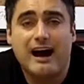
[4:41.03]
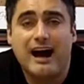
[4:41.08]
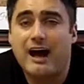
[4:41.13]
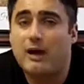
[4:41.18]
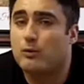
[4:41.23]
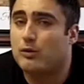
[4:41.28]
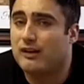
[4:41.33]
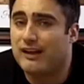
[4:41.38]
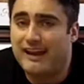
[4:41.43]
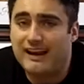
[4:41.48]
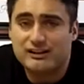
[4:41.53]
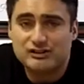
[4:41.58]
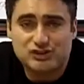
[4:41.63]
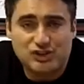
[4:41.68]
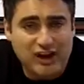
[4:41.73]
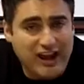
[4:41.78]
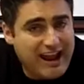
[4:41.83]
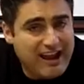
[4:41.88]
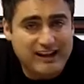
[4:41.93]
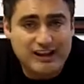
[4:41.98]
I will
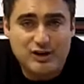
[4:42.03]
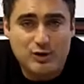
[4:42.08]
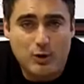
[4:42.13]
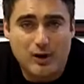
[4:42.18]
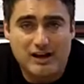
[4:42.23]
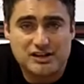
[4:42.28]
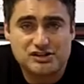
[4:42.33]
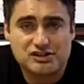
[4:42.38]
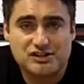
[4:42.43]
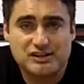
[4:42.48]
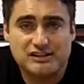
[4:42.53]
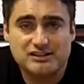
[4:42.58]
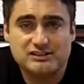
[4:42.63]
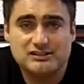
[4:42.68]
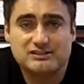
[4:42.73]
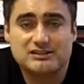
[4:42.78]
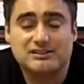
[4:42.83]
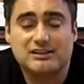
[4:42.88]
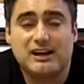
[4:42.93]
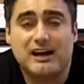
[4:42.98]
answer any
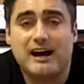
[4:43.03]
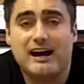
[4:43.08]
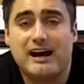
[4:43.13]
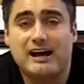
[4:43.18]
questions,